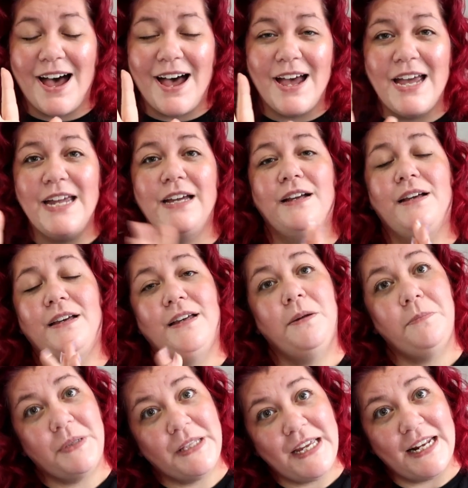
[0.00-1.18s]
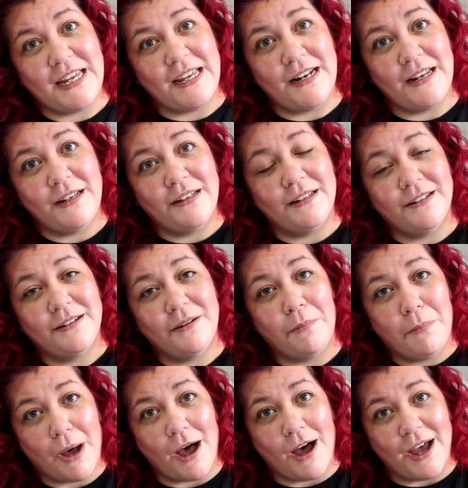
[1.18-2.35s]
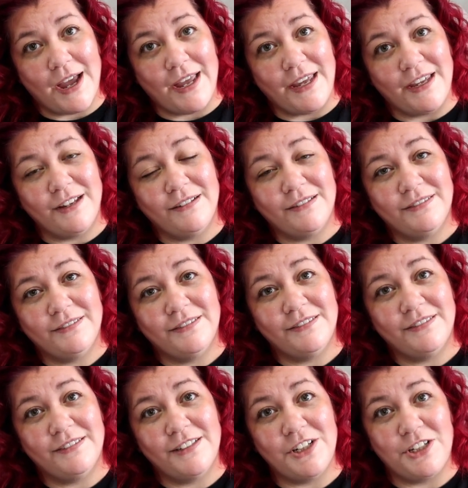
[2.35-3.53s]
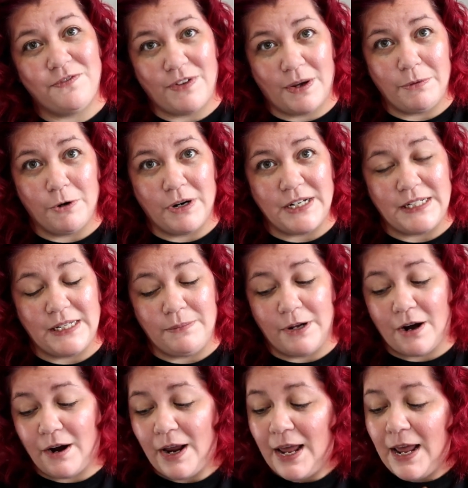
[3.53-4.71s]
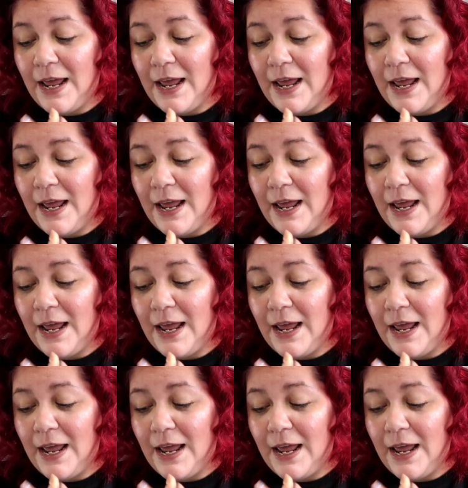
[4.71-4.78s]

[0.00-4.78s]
I completed my February TBR.